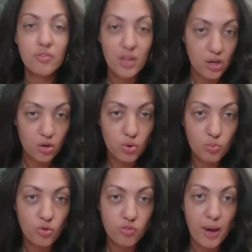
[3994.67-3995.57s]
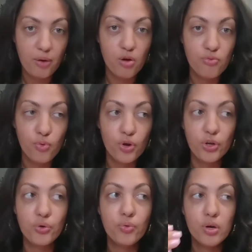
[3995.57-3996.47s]
it'll remove the background for
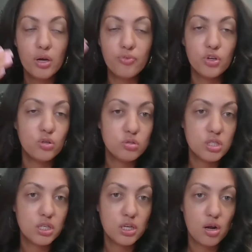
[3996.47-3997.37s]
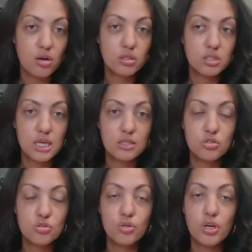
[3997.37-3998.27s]
you. If you're using Leonardo Design
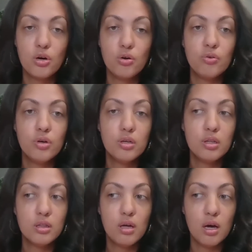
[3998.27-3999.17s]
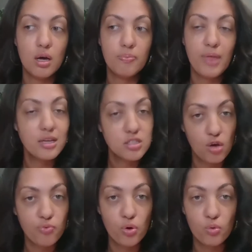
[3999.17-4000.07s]
Studio, that
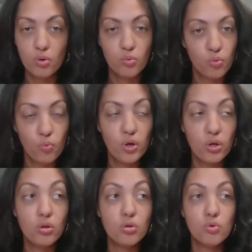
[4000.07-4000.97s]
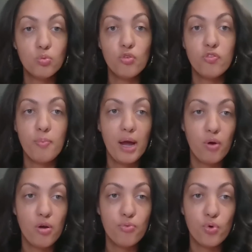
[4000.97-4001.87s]
software will remove the
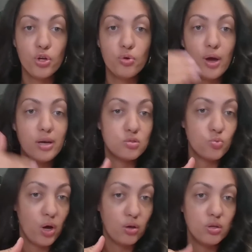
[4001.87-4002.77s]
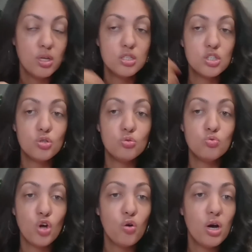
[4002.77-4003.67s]
background for you as well. So you
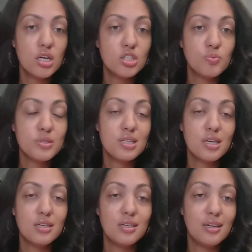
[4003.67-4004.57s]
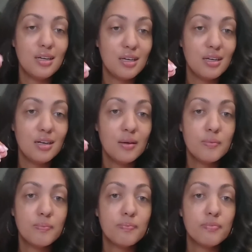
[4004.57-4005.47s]
don't 100% need
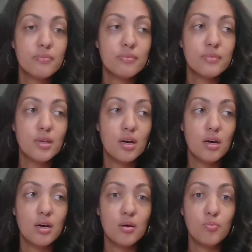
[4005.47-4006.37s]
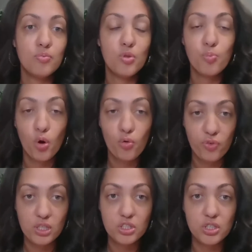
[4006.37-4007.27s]
the Pro
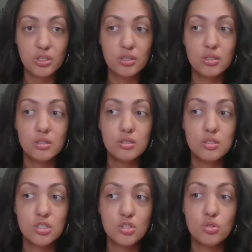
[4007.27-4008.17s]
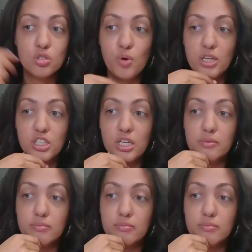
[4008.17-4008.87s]
feature to do this project.